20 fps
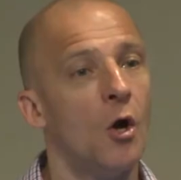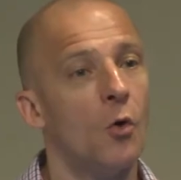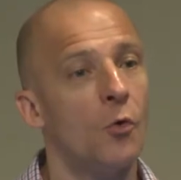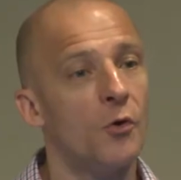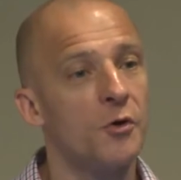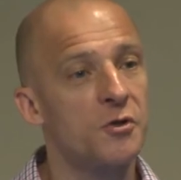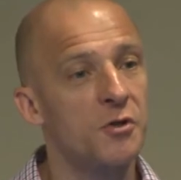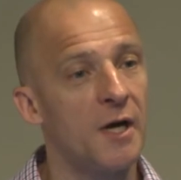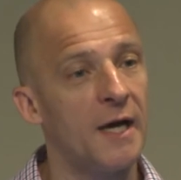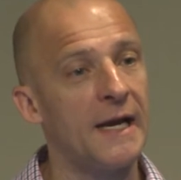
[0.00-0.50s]

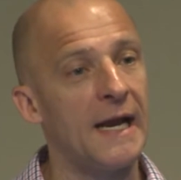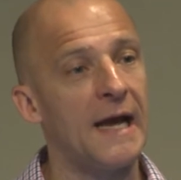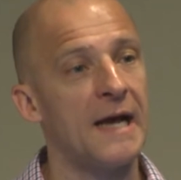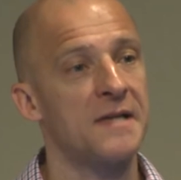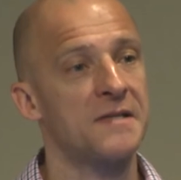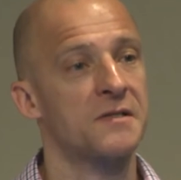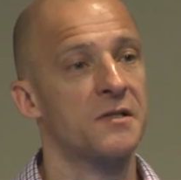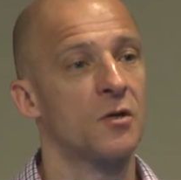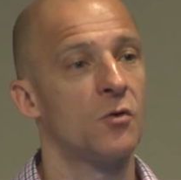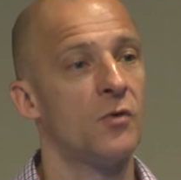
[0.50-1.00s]
we're trying to
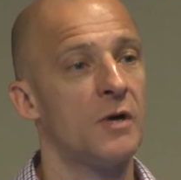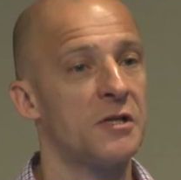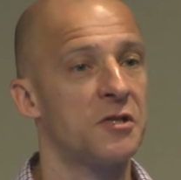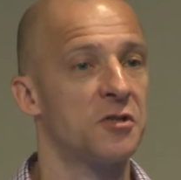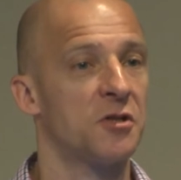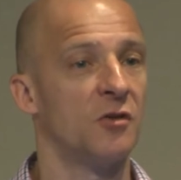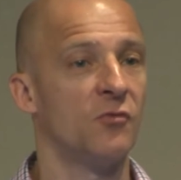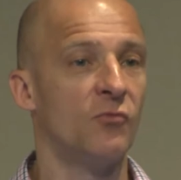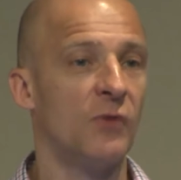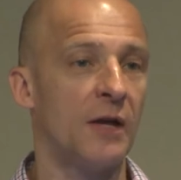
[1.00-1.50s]
ask the
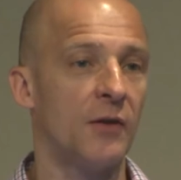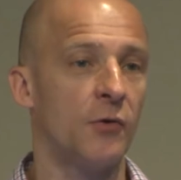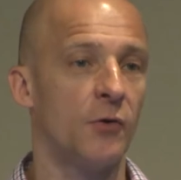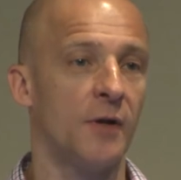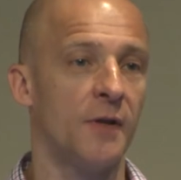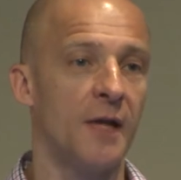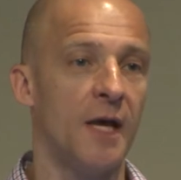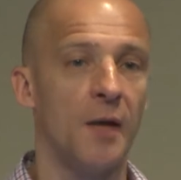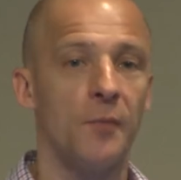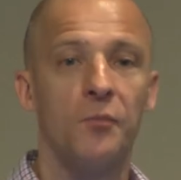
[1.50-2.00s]
question of whether
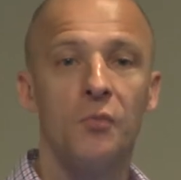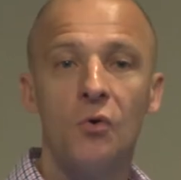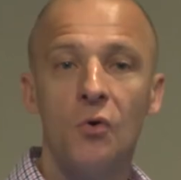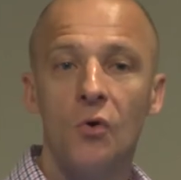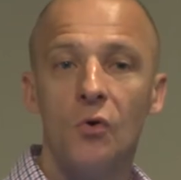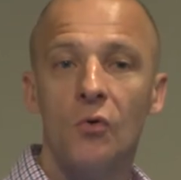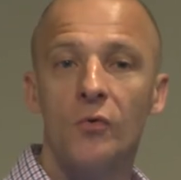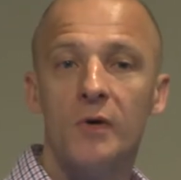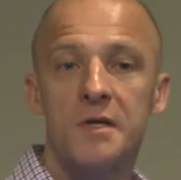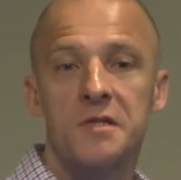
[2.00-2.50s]
in that
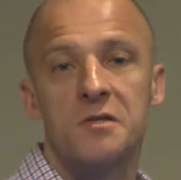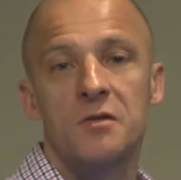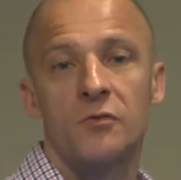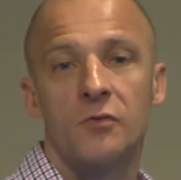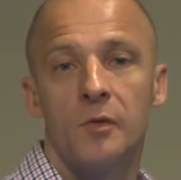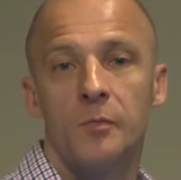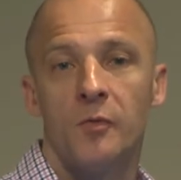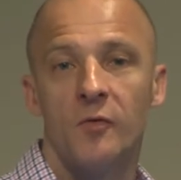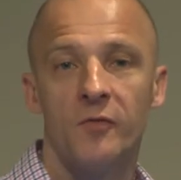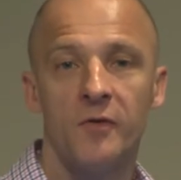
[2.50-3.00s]
poor risk
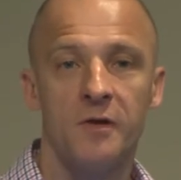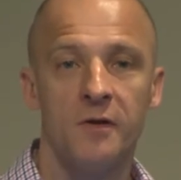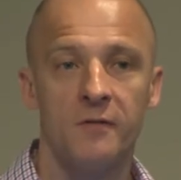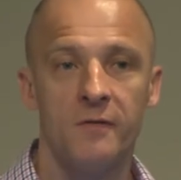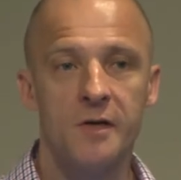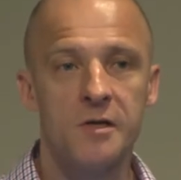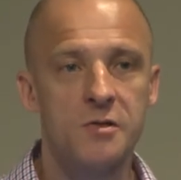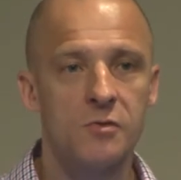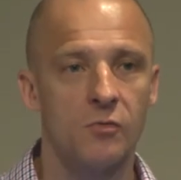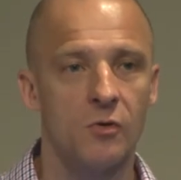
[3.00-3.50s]
group of
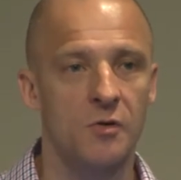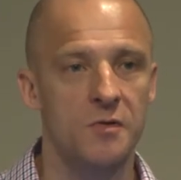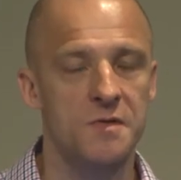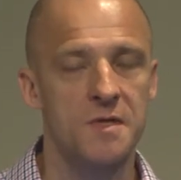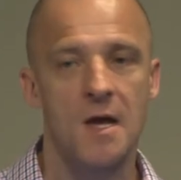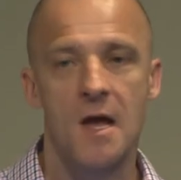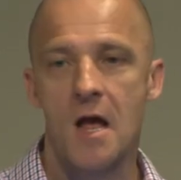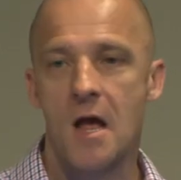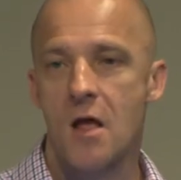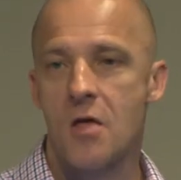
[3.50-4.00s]
individuals,
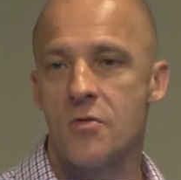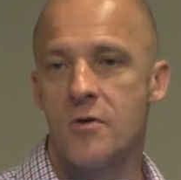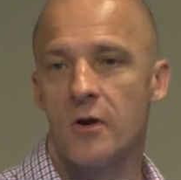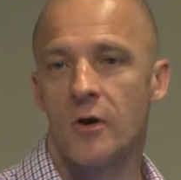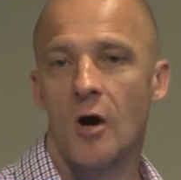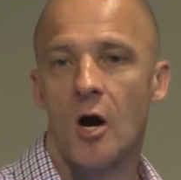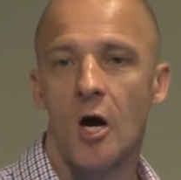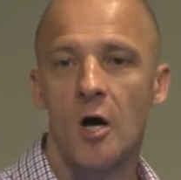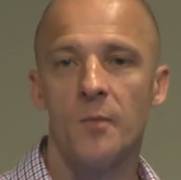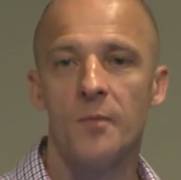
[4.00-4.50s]
there
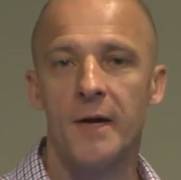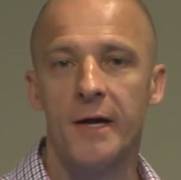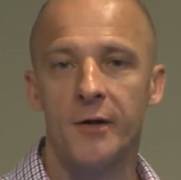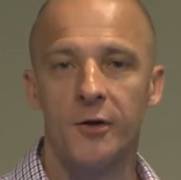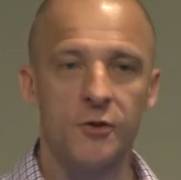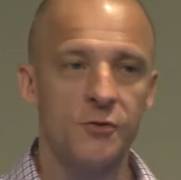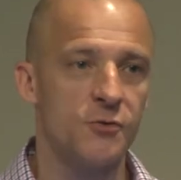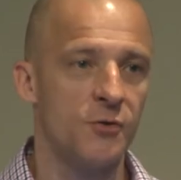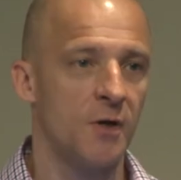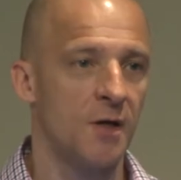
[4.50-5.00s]
are
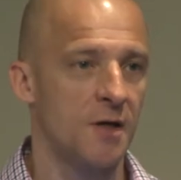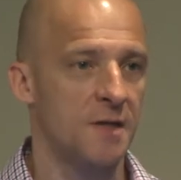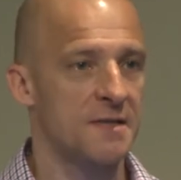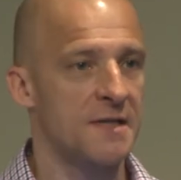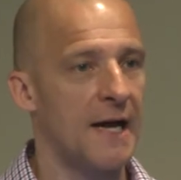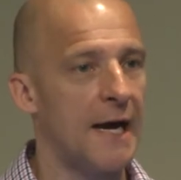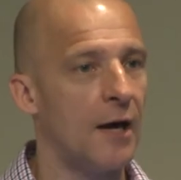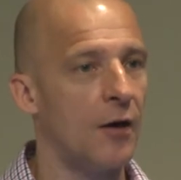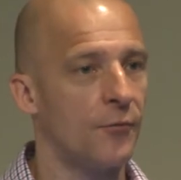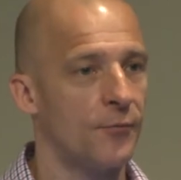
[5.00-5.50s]
better drugs
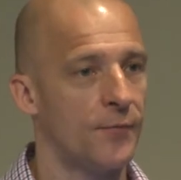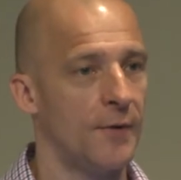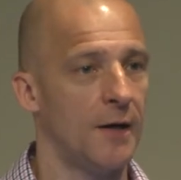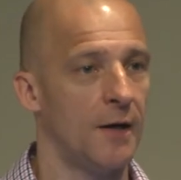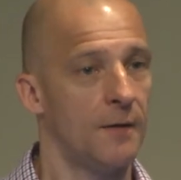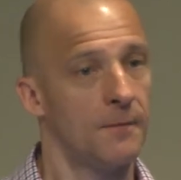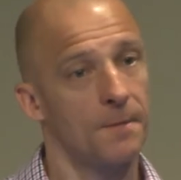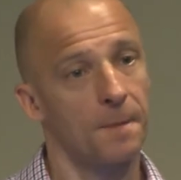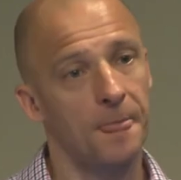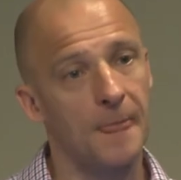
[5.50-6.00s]
out there.